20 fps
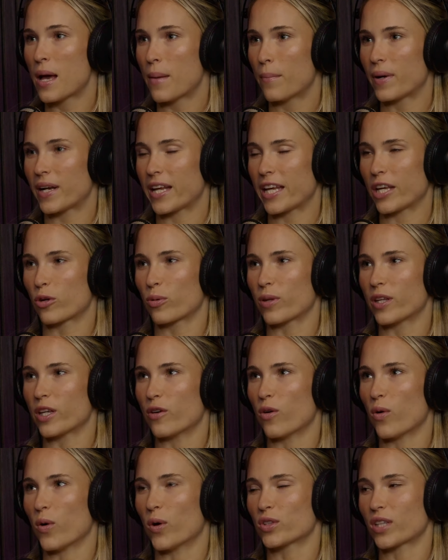But equally, you
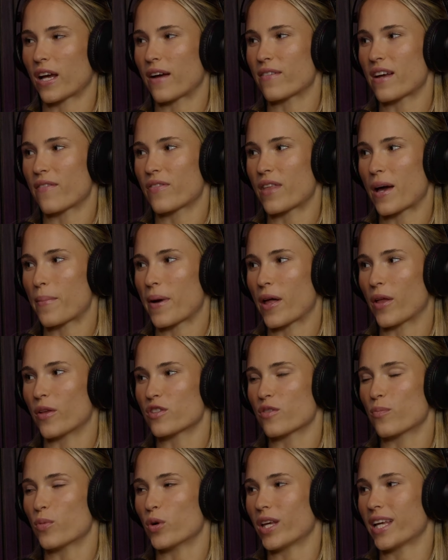also have to have that
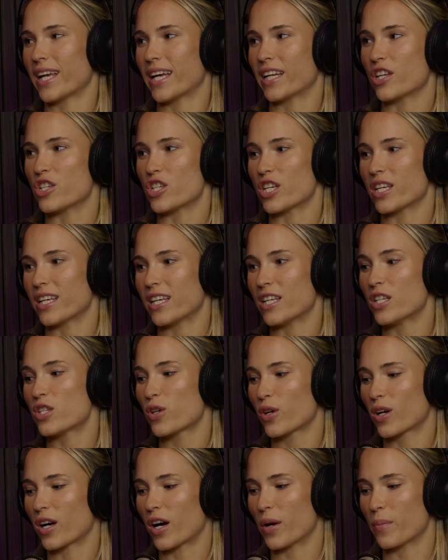balance of putting energy
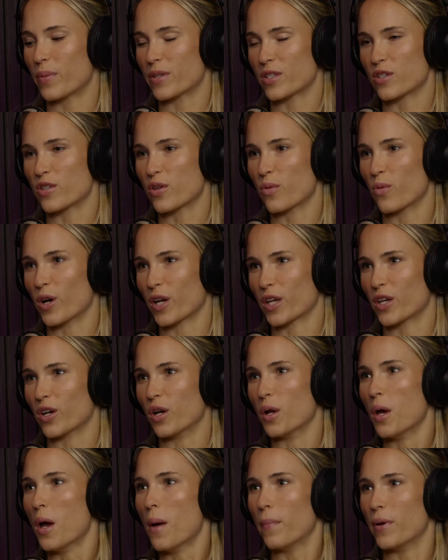into your current business you're working on,